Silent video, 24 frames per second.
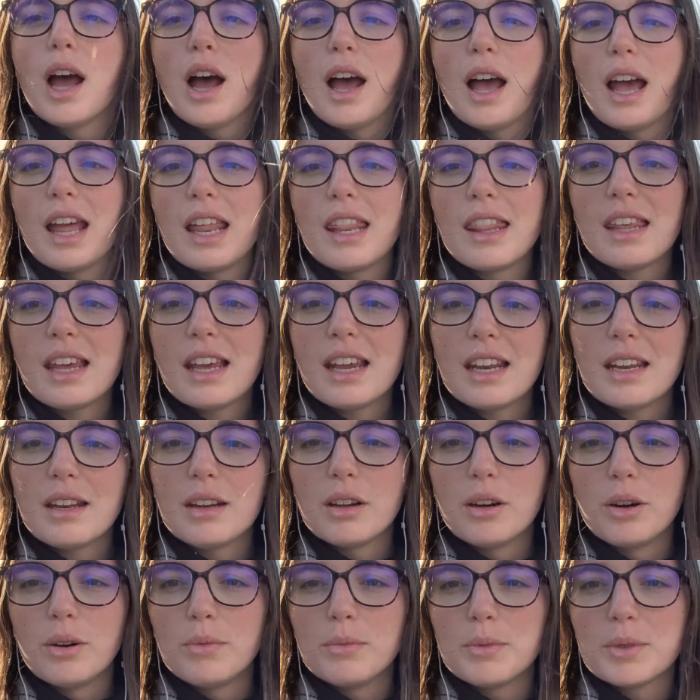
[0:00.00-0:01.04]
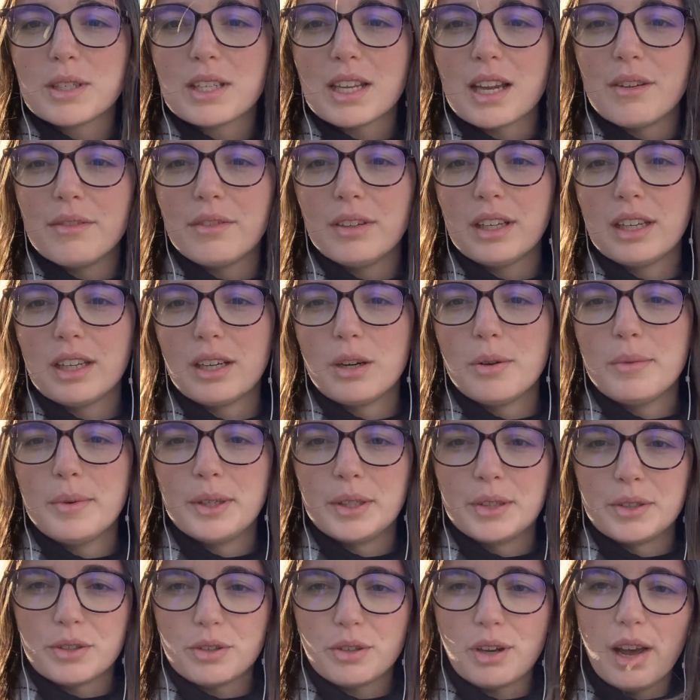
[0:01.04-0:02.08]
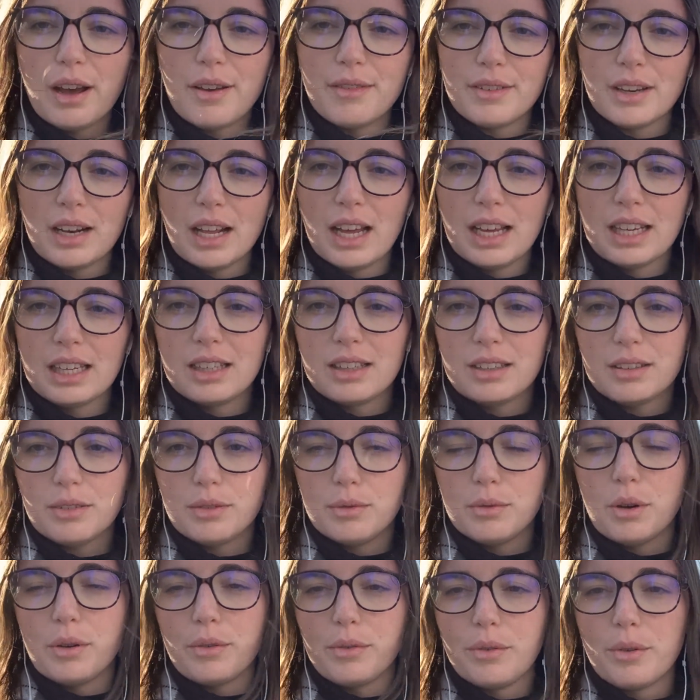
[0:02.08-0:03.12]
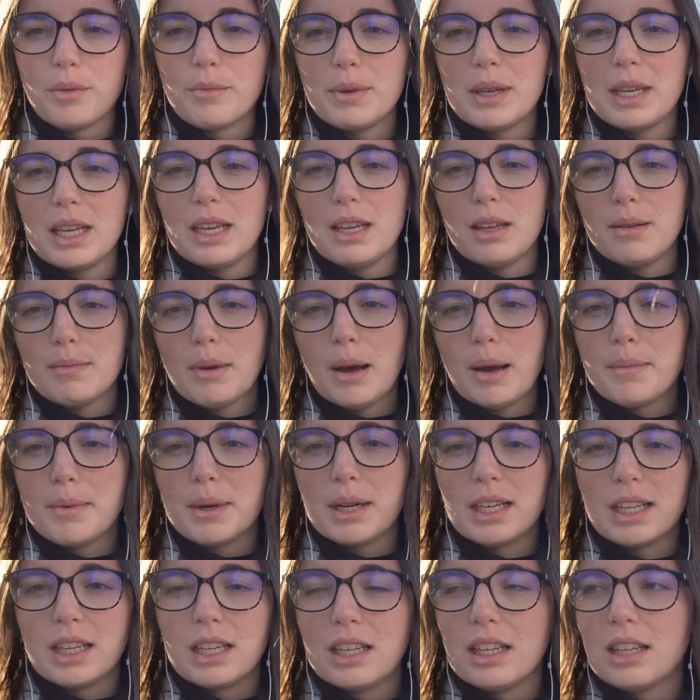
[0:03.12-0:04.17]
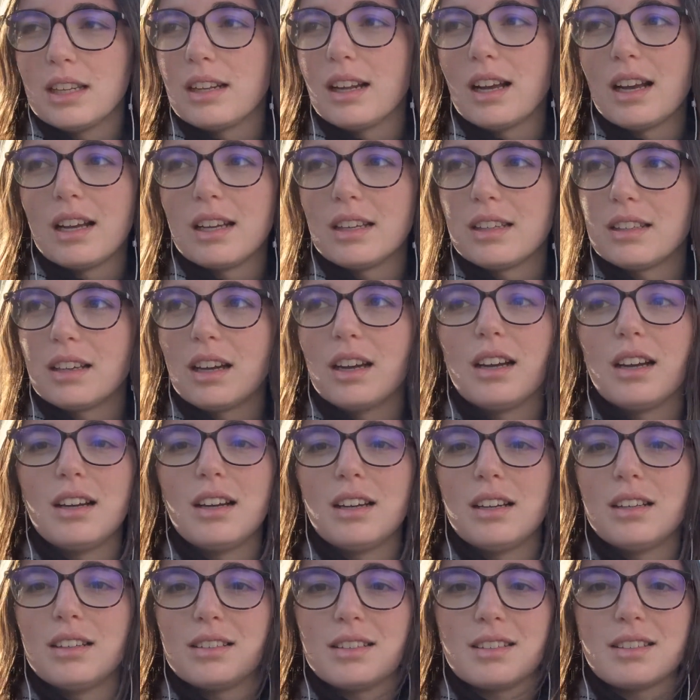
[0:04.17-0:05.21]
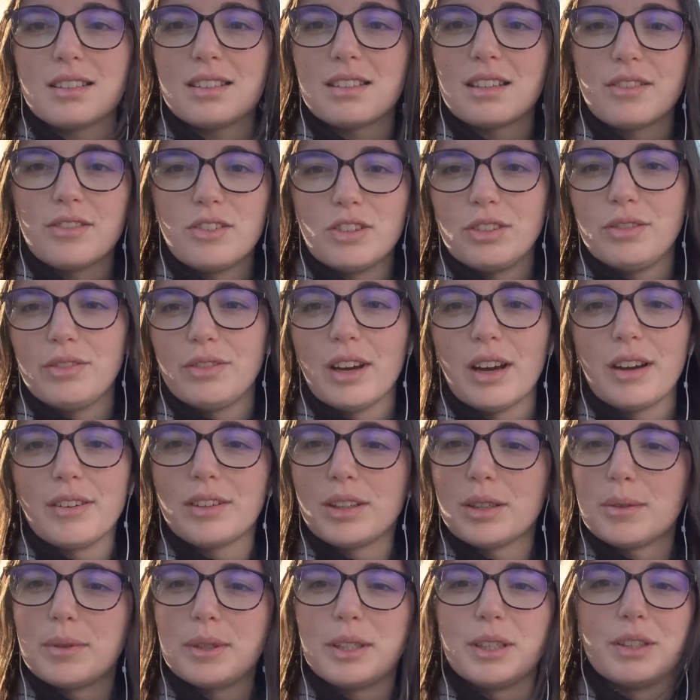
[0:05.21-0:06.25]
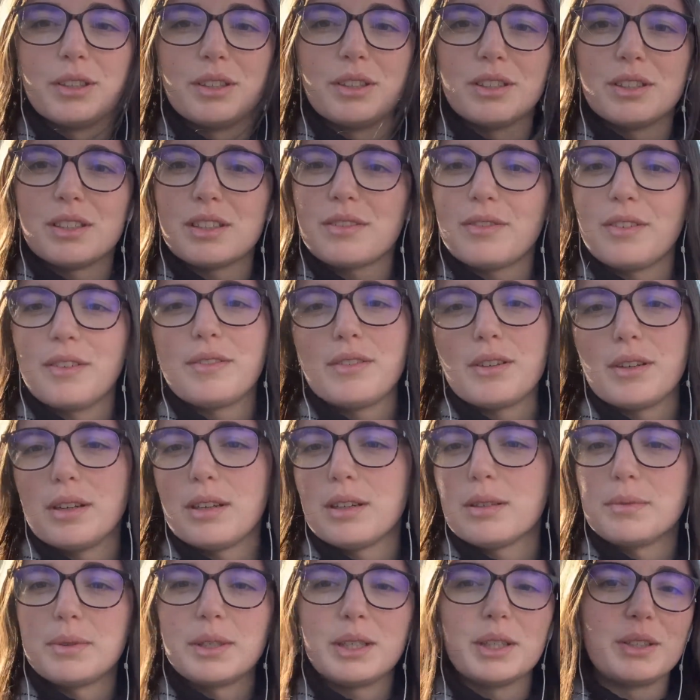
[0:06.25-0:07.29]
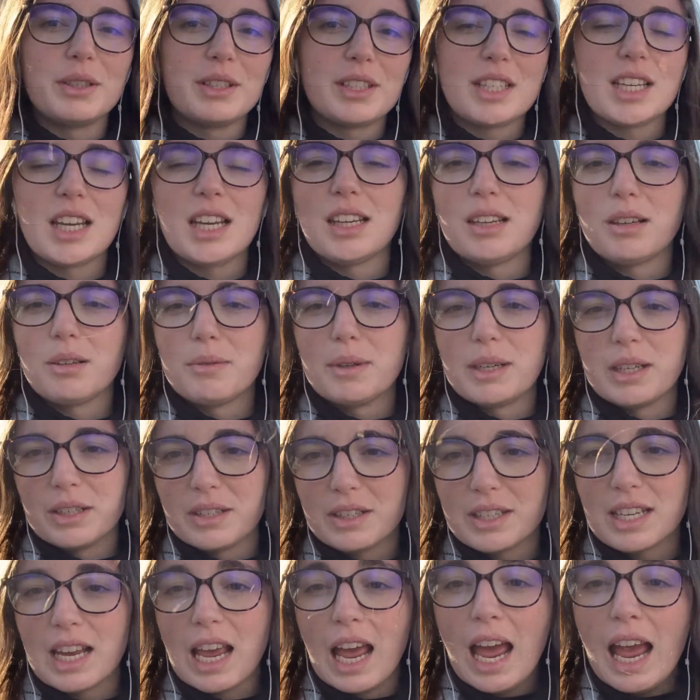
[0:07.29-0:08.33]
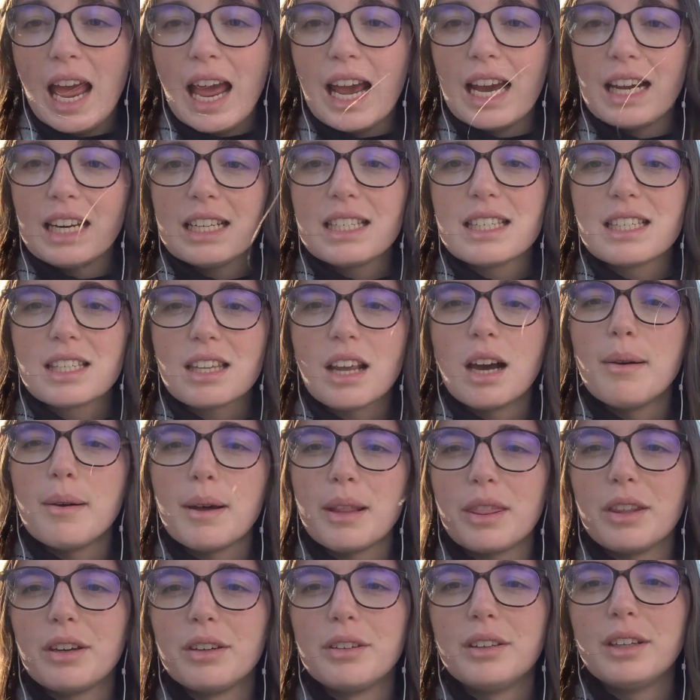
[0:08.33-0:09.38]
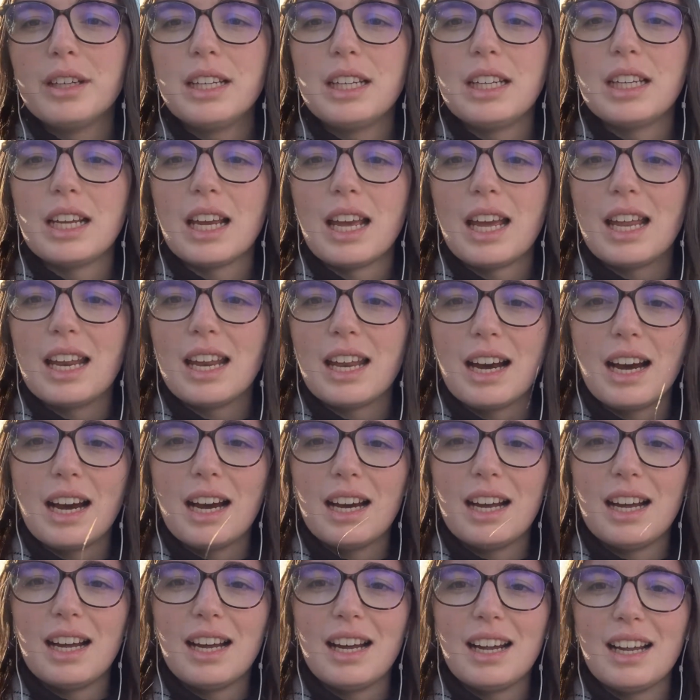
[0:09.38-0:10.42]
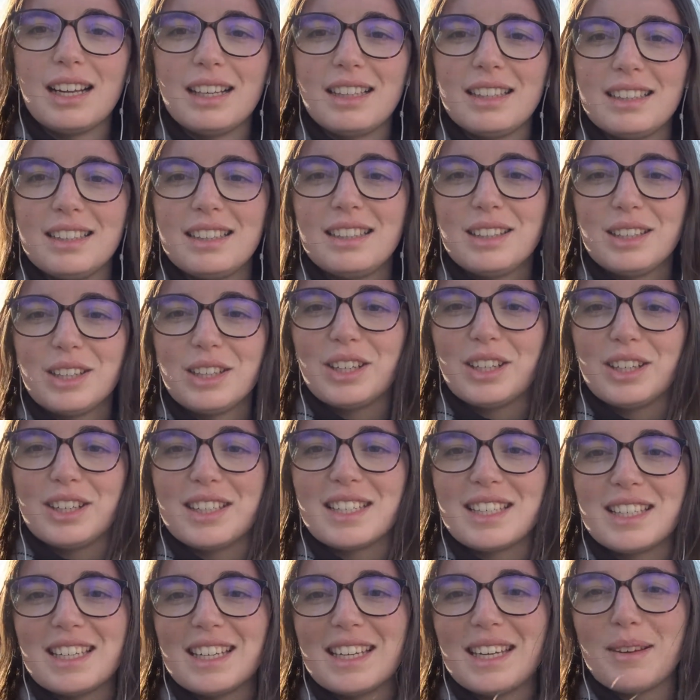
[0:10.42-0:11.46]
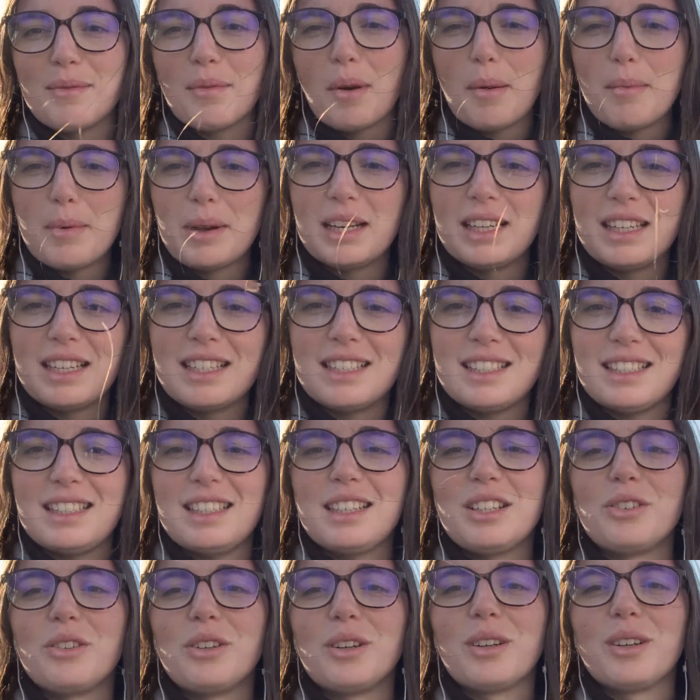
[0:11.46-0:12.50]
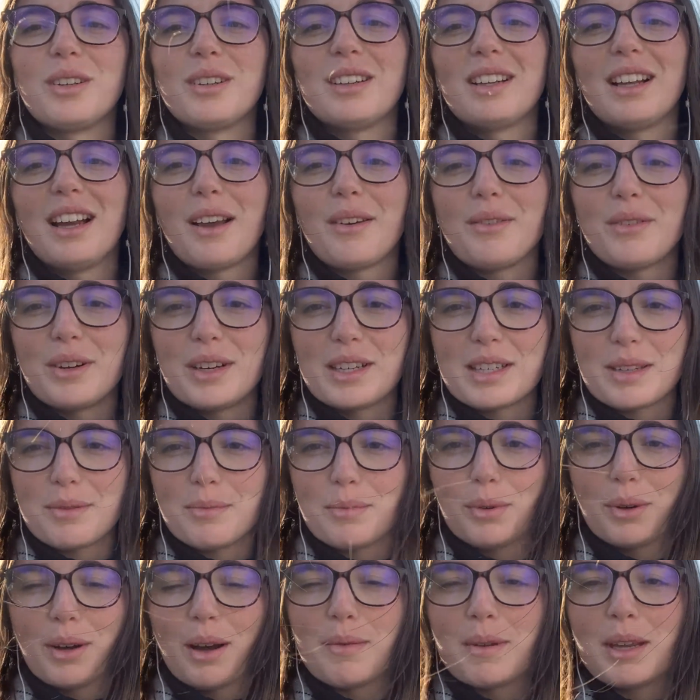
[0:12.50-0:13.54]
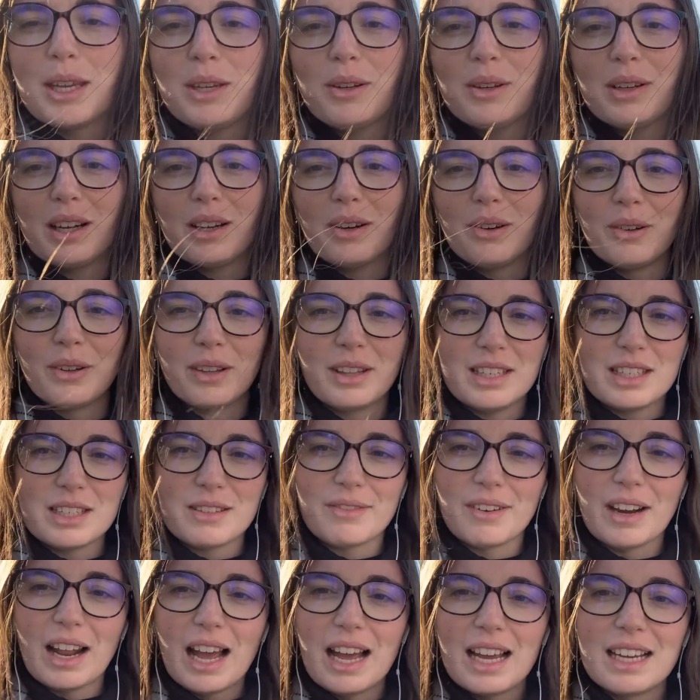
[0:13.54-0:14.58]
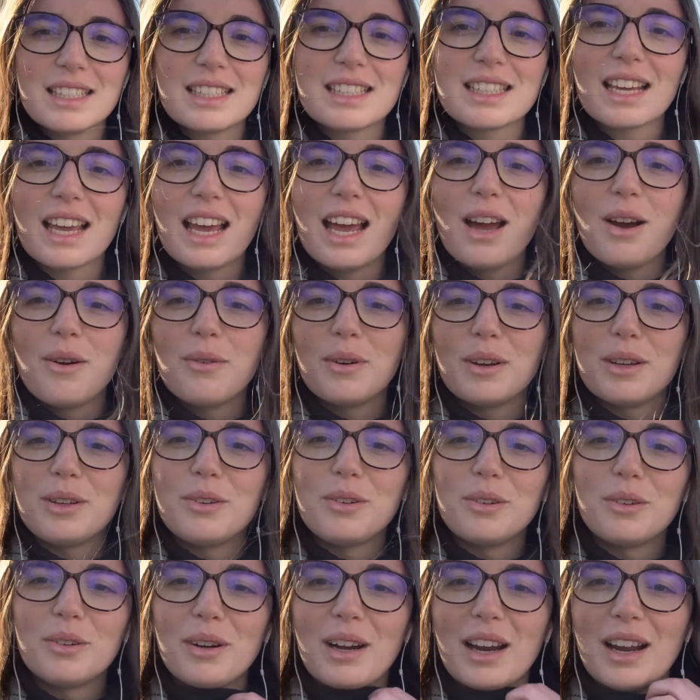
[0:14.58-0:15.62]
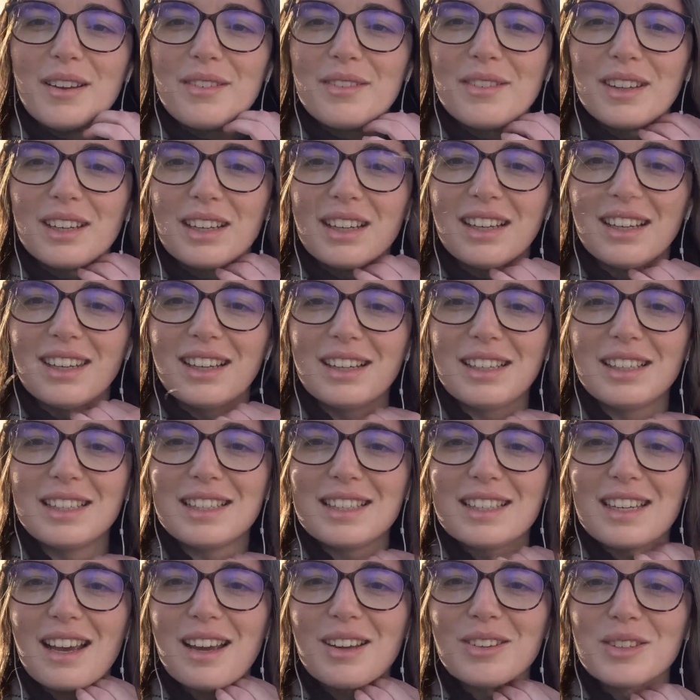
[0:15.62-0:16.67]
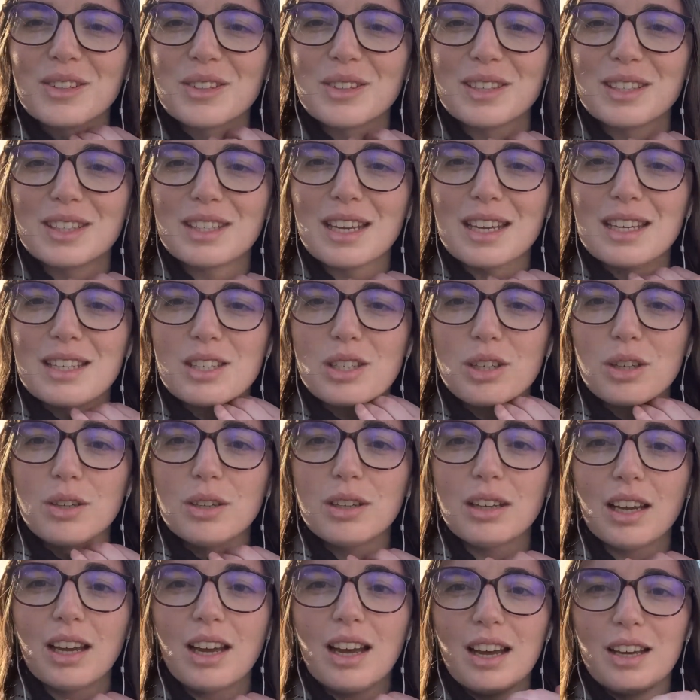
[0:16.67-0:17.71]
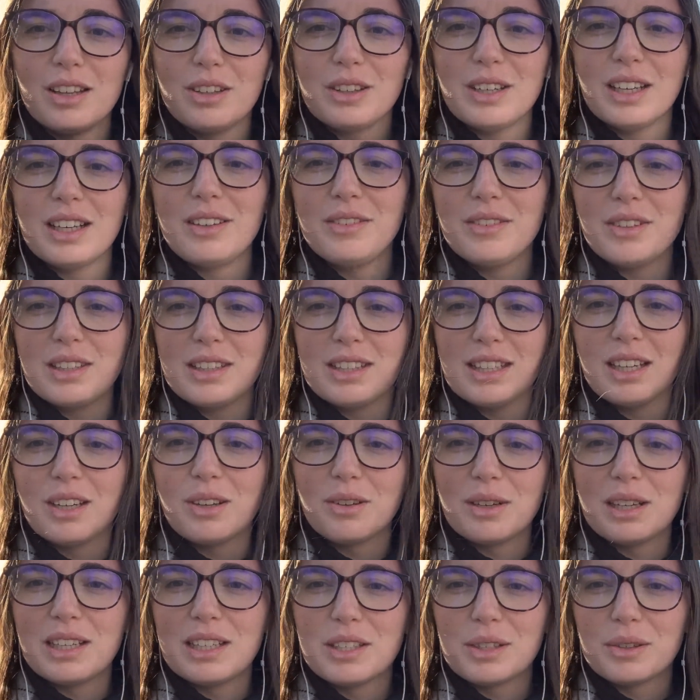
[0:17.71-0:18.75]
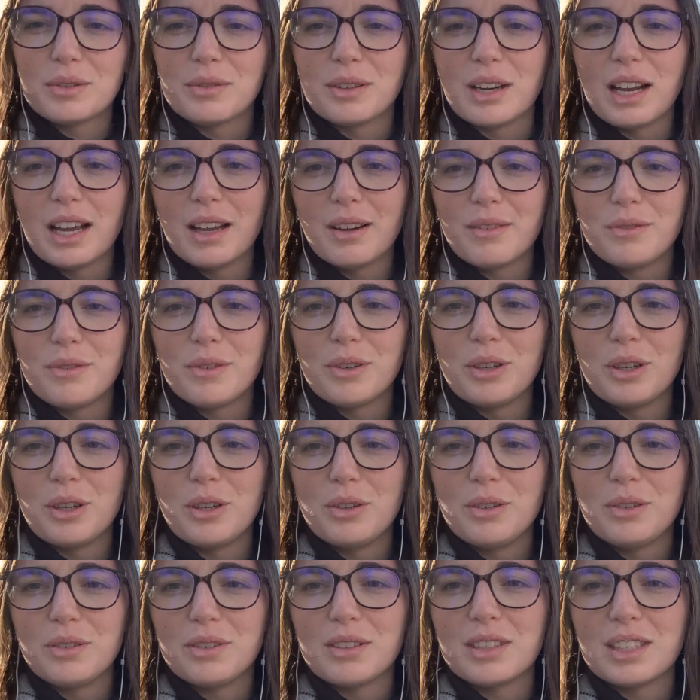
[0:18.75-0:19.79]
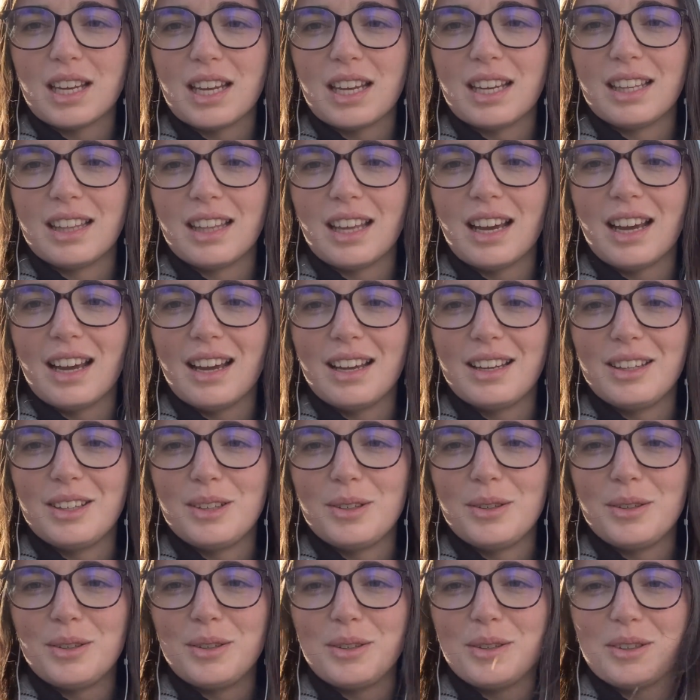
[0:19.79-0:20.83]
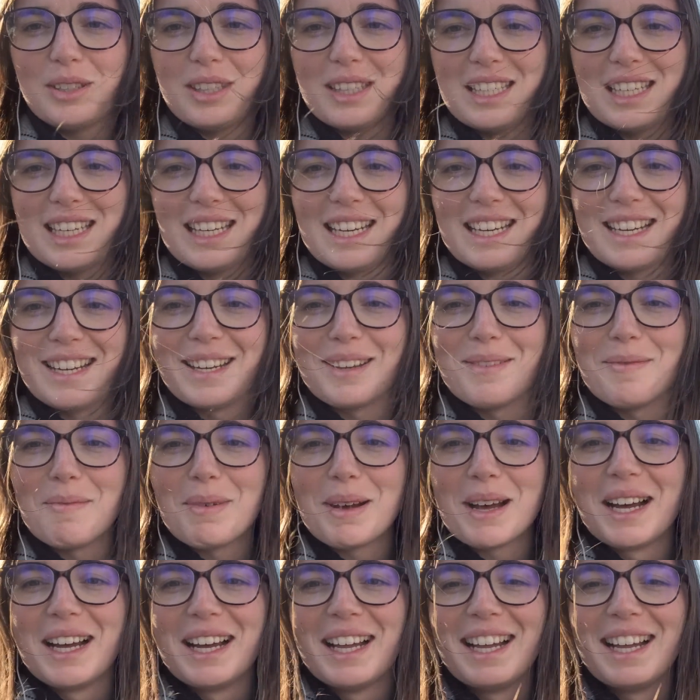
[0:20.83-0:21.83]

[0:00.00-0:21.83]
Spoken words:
And then almost every kilometers you have like, well, for me Imabari, like 75 kilometers, 50 kilometers, 10 kilometers, and it stopped at 3, and I couldn't see Imabari 0, like, for example. I mean, you got all these flags when you arrived in town, so it's cute. You can even take a little flag for you saying that you did it. But